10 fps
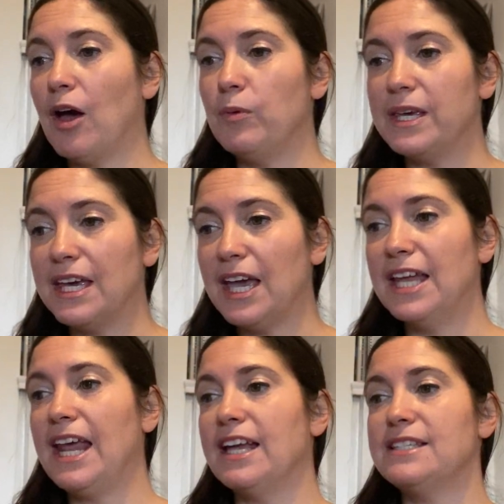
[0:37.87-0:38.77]
we can
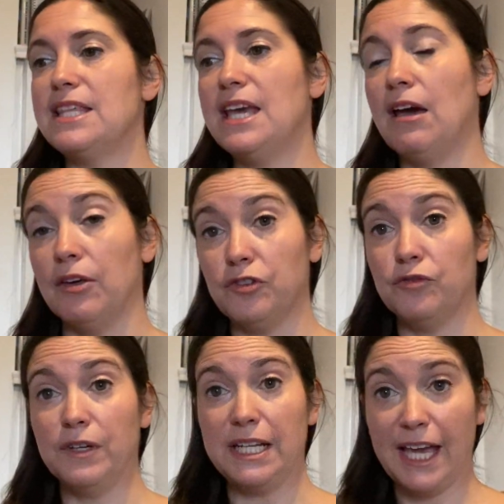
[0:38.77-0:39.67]
connect to the earth to
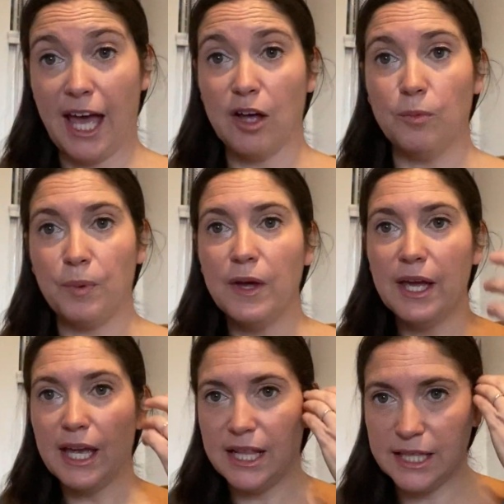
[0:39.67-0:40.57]
really help
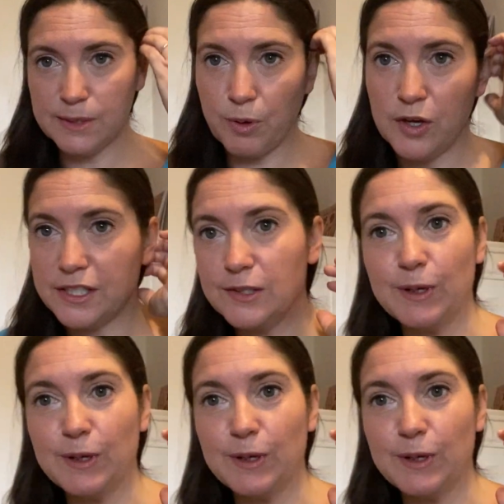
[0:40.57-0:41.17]
in this process.